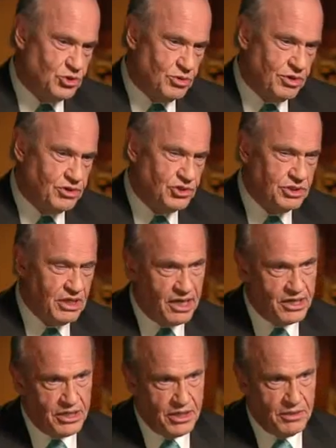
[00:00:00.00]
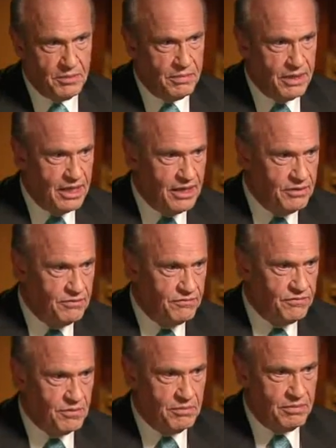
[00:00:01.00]
was a short, stocky
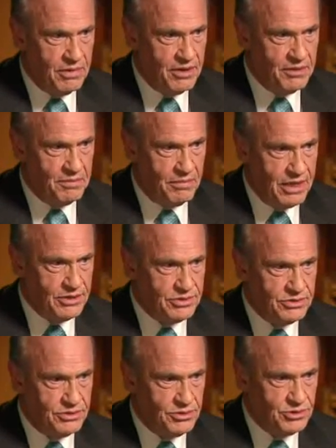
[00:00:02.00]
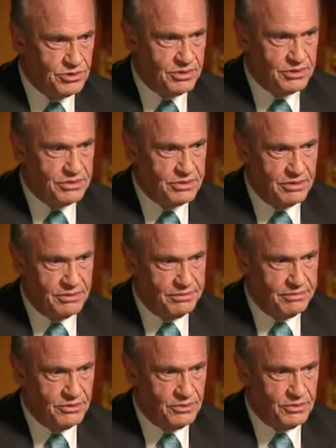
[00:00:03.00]
man from Massachusetts
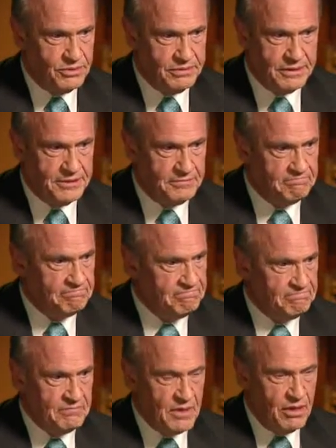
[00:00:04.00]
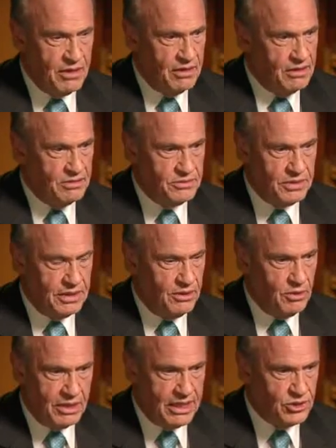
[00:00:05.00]
who
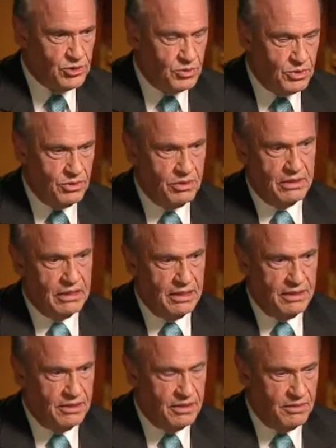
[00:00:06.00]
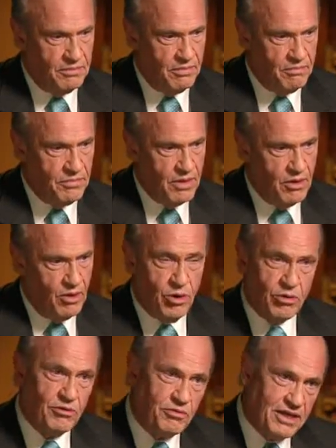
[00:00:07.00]
intellectual and
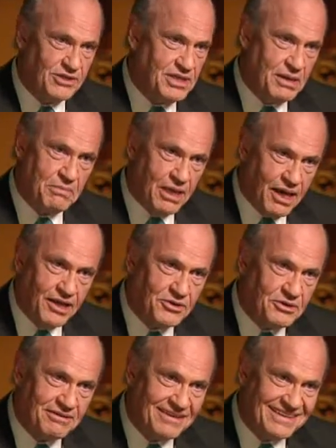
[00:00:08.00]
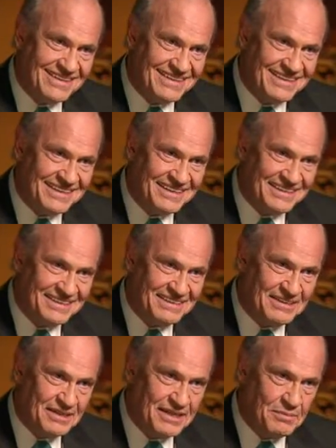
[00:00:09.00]
all the things I'm not.
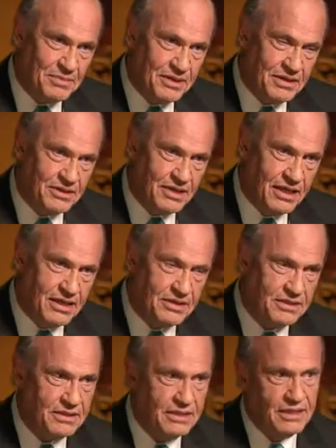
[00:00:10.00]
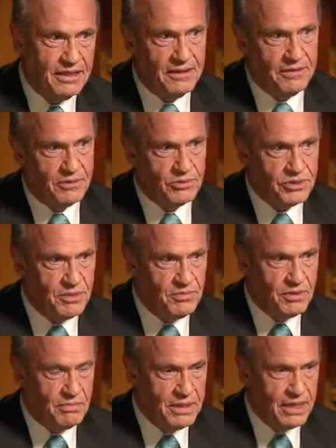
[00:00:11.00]
But yet, there was
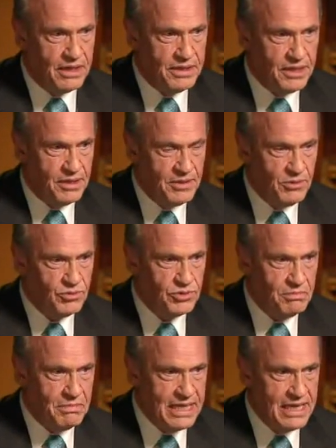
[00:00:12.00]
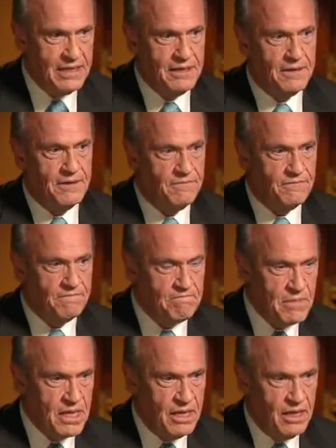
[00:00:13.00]
something about him. He was a man of
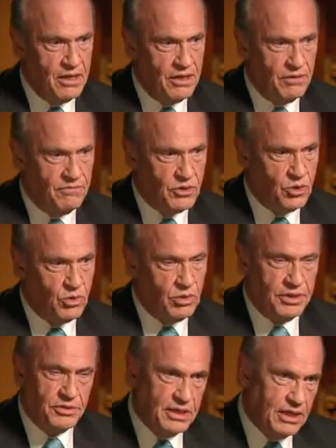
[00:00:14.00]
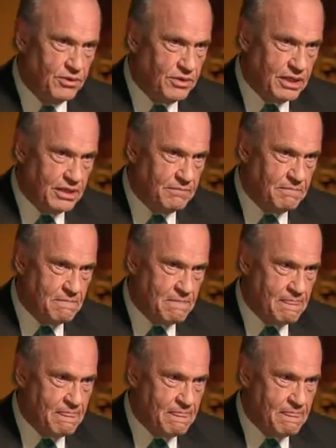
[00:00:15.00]
total integrity.